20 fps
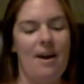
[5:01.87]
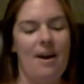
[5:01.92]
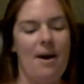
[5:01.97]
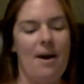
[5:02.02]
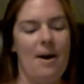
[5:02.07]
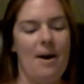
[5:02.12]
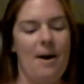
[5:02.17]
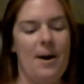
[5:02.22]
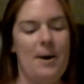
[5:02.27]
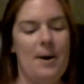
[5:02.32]

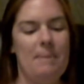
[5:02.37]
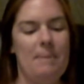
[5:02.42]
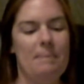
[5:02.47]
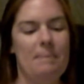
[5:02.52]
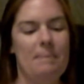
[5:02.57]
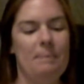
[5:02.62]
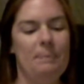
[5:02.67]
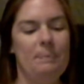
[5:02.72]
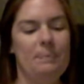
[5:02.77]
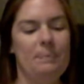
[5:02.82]

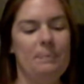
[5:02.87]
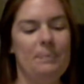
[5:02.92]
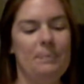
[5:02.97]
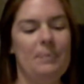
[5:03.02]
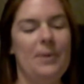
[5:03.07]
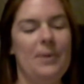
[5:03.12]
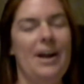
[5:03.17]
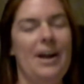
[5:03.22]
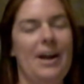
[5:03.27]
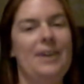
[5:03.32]
Um,
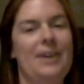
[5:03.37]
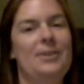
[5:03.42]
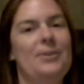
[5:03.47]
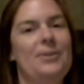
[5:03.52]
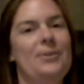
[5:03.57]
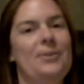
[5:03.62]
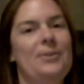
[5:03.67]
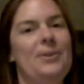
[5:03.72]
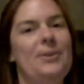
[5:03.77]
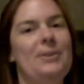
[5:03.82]
but I knew
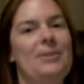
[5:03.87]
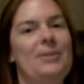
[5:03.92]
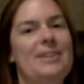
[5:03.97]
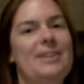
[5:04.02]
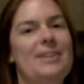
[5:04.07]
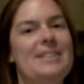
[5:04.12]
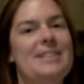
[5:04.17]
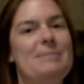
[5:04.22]
who he was,